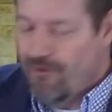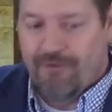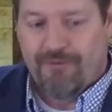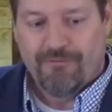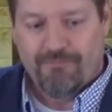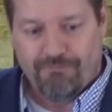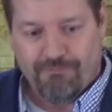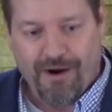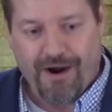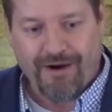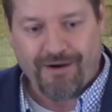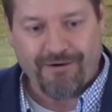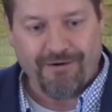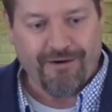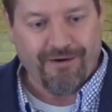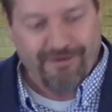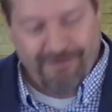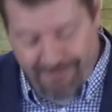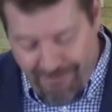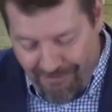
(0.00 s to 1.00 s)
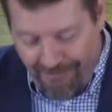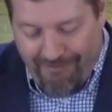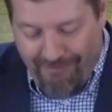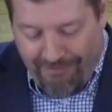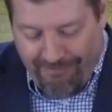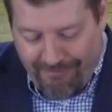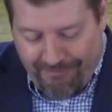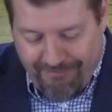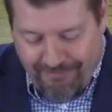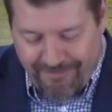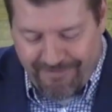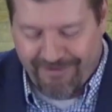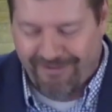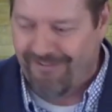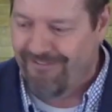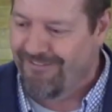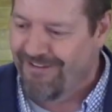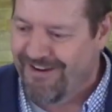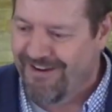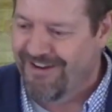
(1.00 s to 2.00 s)
My God, yeah. You
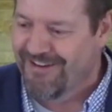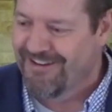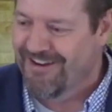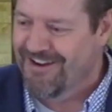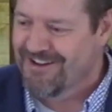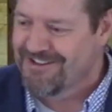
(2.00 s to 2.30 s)
know, and, and